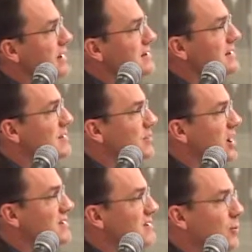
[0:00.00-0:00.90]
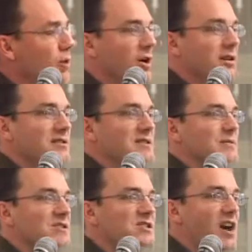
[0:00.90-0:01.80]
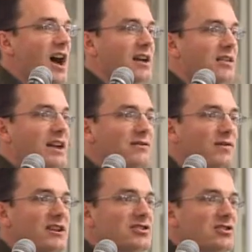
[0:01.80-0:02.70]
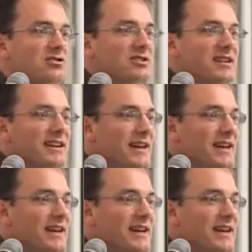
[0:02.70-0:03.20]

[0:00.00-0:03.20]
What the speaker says: did some custom work to some stock light fixtures,